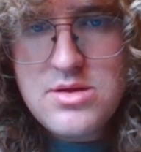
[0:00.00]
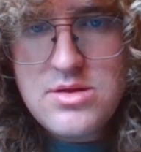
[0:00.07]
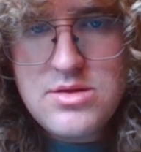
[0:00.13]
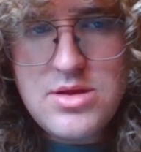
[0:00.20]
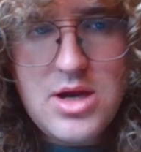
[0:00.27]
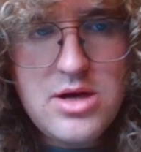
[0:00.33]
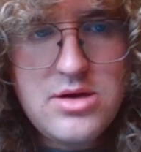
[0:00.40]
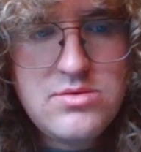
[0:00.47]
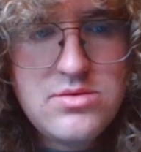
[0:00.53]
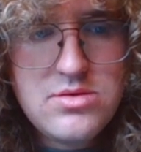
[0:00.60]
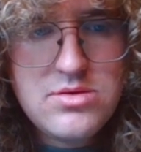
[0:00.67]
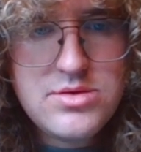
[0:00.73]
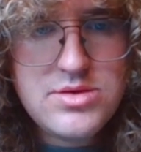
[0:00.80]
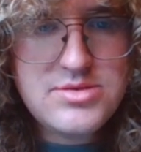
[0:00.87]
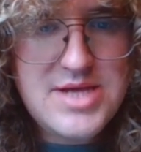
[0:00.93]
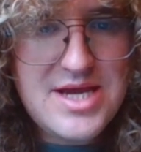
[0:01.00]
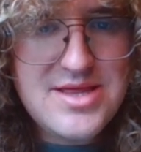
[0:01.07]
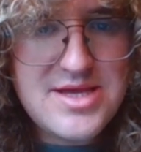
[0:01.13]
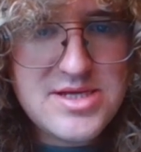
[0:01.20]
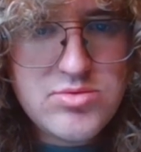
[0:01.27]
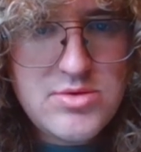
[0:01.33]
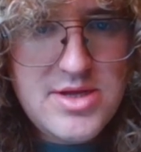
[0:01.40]
No, you take
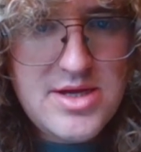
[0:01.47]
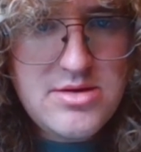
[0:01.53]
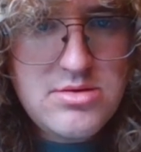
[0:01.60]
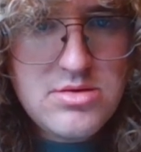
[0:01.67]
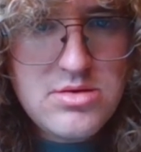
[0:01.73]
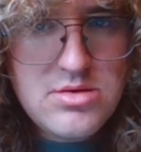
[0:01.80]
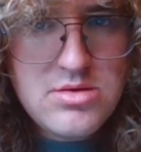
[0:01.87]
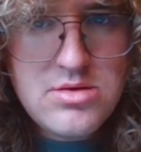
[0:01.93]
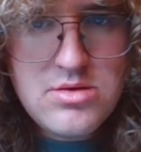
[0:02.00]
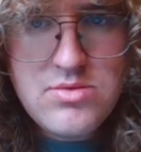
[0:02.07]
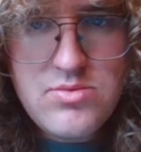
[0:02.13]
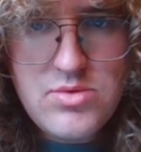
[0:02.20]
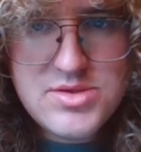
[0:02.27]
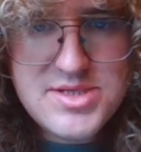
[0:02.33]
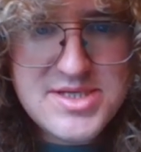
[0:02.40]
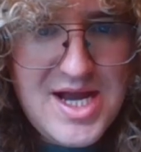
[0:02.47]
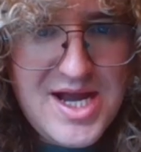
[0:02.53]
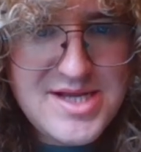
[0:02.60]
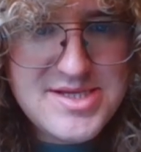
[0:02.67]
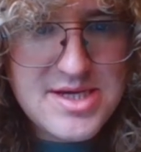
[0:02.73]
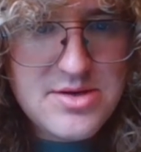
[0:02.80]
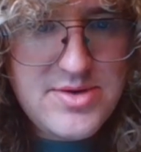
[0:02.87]
this one then. What's the
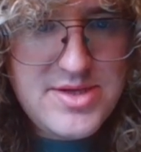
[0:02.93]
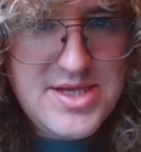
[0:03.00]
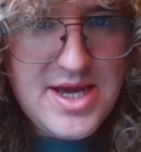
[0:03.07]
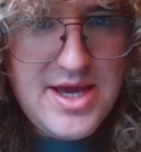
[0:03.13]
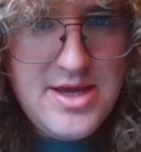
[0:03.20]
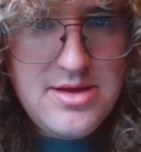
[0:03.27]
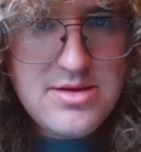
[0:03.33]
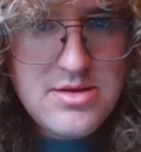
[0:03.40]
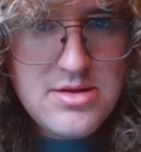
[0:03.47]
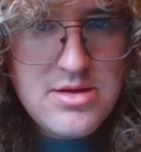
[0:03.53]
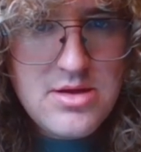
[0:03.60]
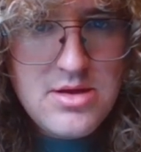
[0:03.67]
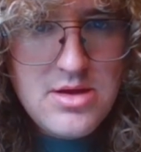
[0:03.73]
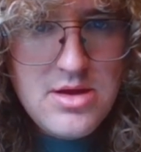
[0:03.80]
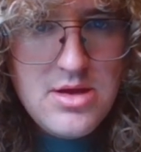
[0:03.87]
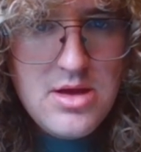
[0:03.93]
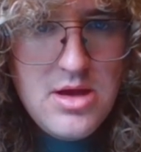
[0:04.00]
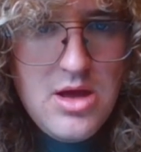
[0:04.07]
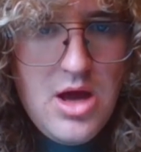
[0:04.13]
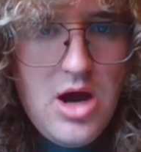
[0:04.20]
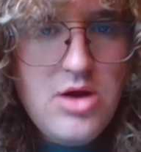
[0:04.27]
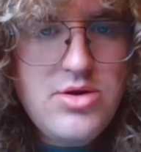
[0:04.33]
tactic? Queen d8.
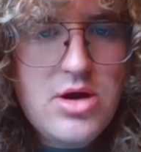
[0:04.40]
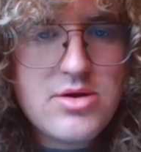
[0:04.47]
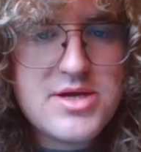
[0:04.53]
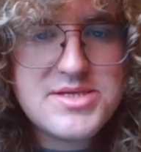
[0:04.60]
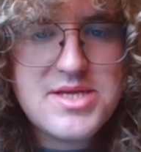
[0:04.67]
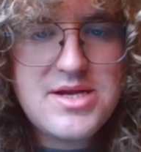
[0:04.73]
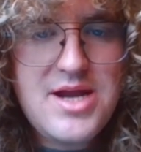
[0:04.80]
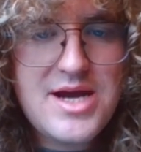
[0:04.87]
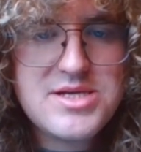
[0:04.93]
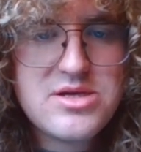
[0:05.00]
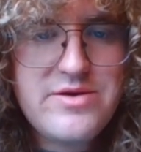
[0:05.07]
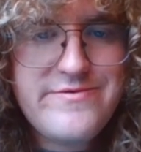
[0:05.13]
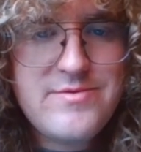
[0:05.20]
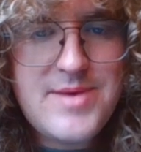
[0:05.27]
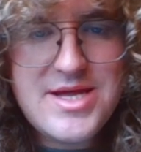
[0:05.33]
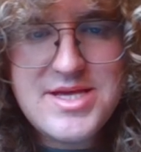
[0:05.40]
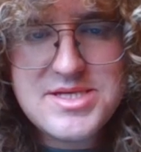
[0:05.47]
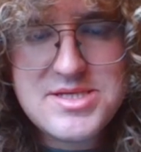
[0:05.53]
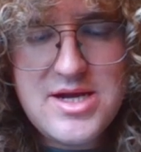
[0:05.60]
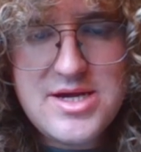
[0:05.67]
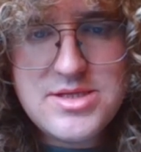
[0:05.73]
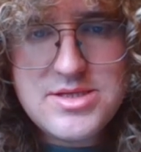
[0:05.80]
Oh no, because the knight's covered by this
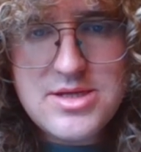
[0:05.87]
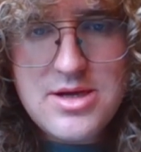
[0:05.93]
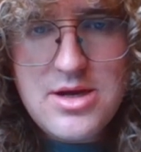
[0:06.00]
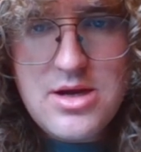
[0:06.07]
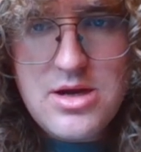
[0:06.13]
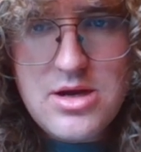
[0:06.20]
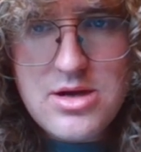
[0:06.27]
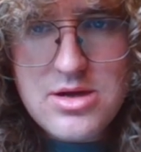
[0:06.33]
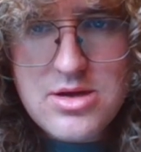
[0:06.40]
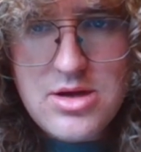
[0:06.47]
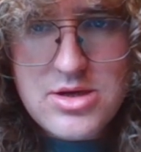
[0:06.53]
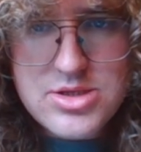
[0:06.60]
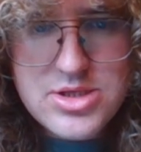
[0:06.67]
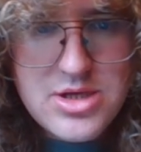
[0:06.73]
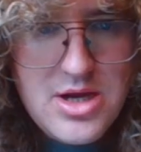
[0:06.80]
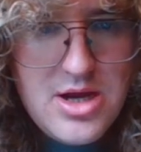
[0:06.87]
knight. Duh, gosh.